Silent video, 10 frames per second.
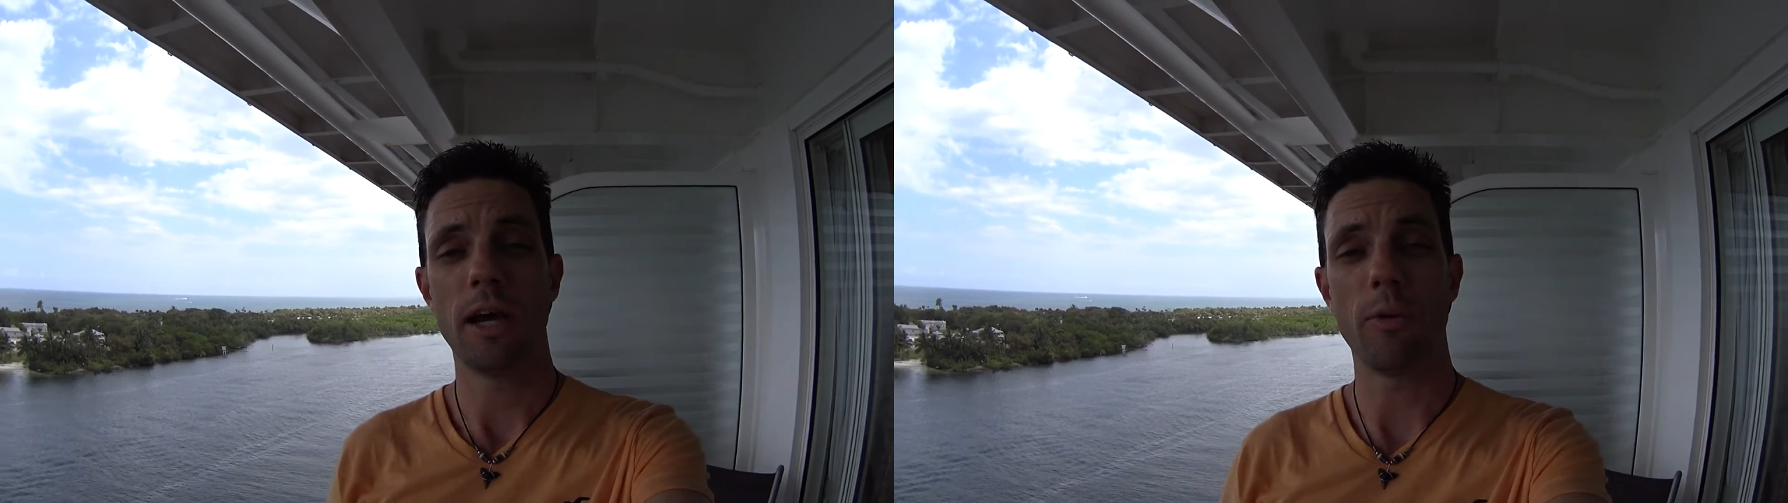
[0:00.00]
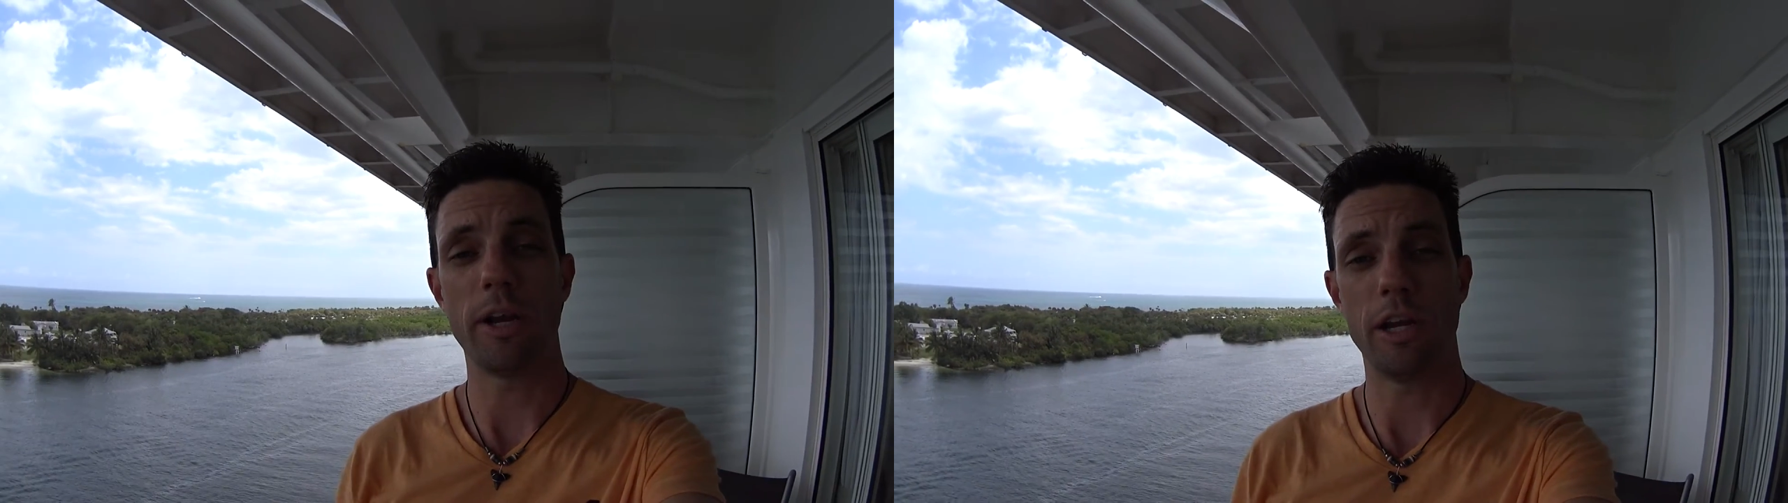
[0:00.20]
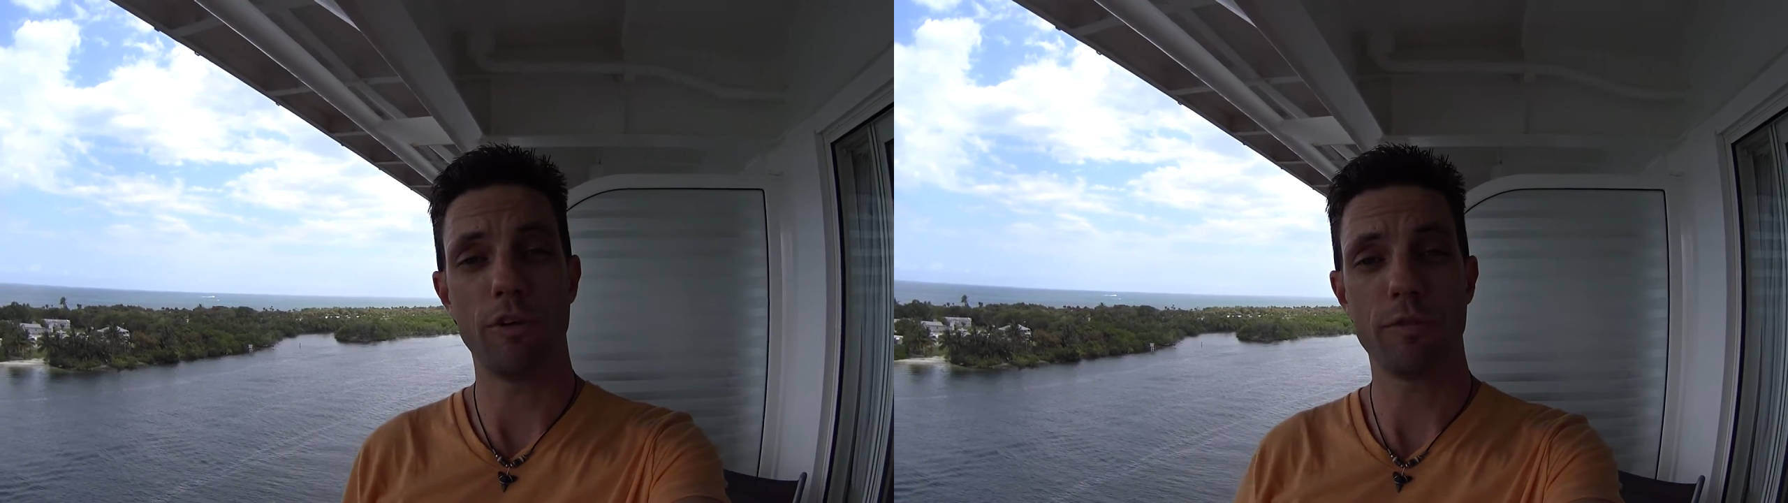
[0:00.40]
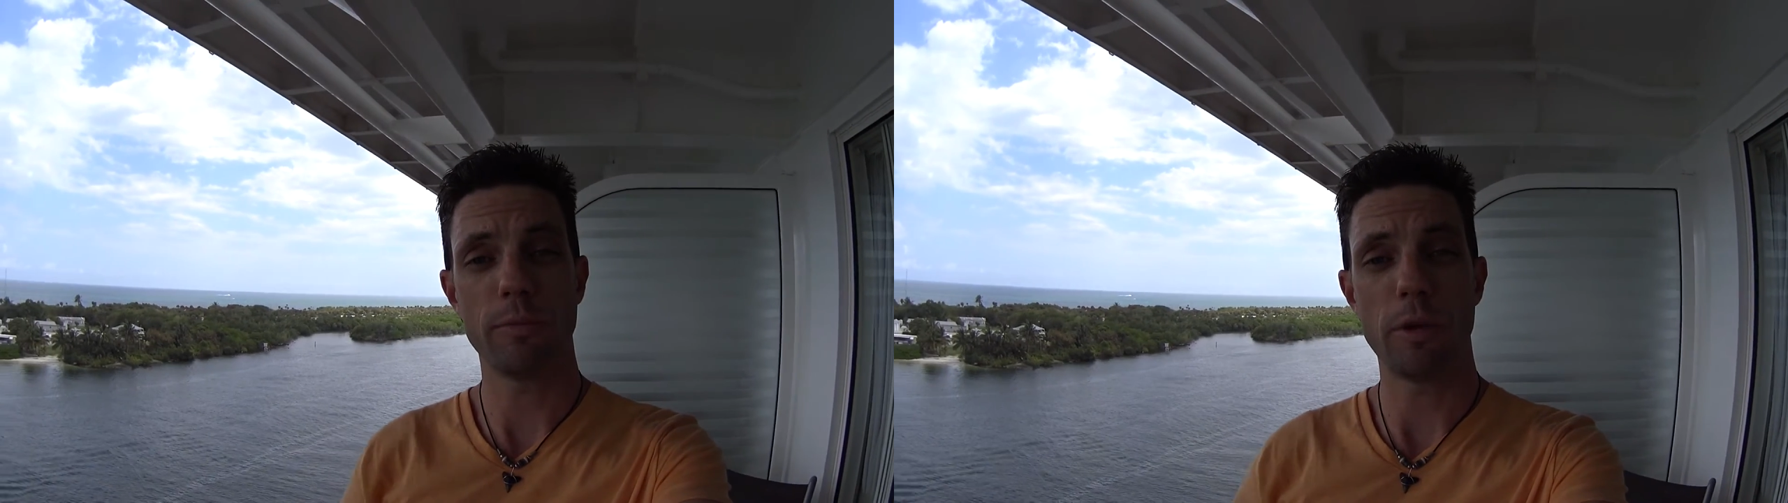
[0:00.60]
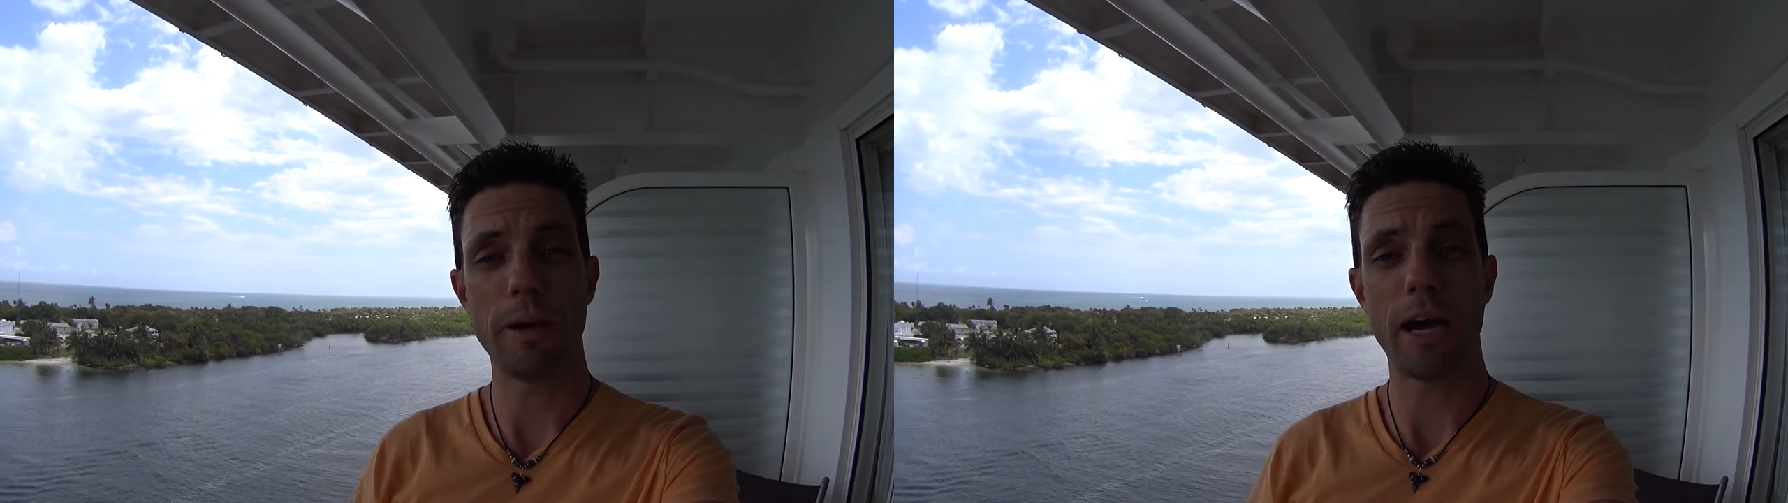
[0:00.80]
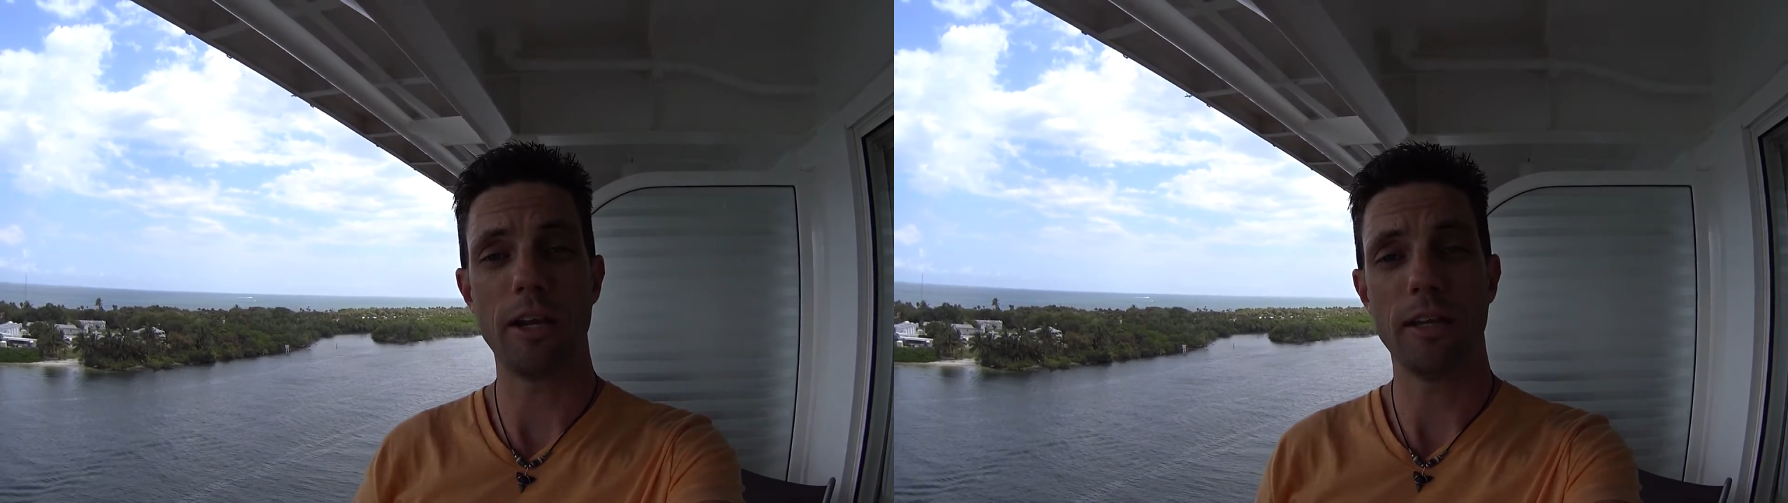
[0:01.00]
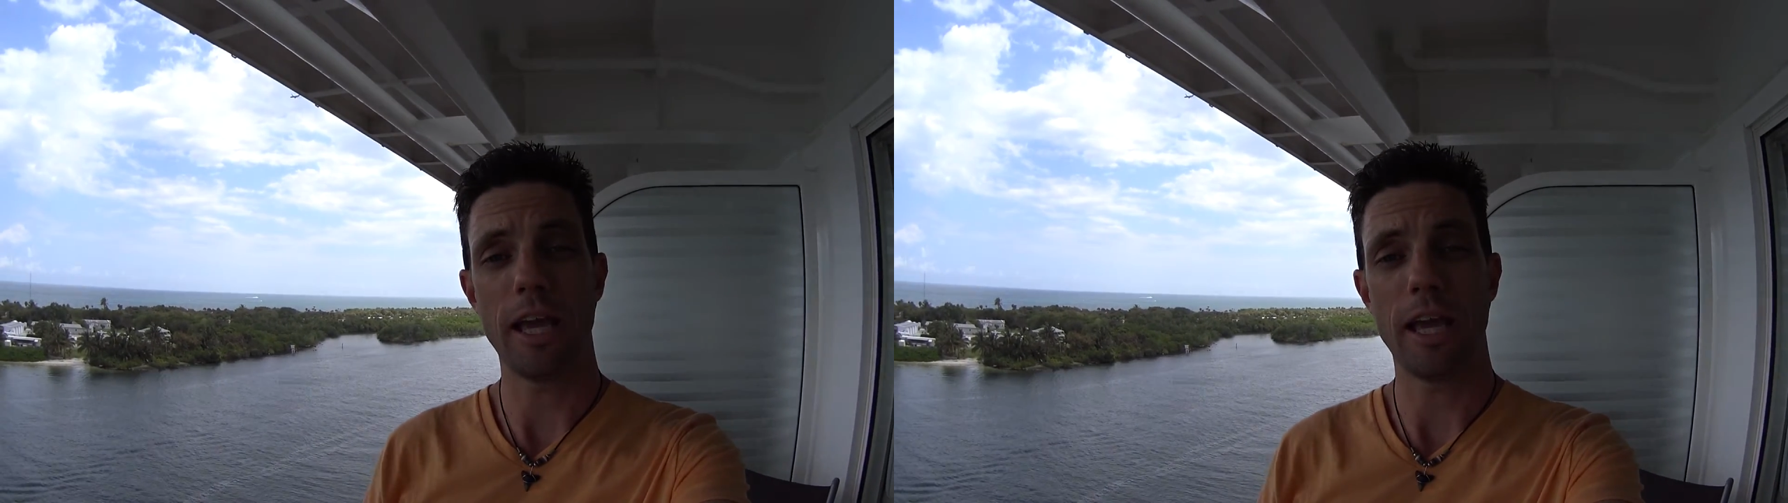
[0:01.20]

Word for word: I want to hear from you about it.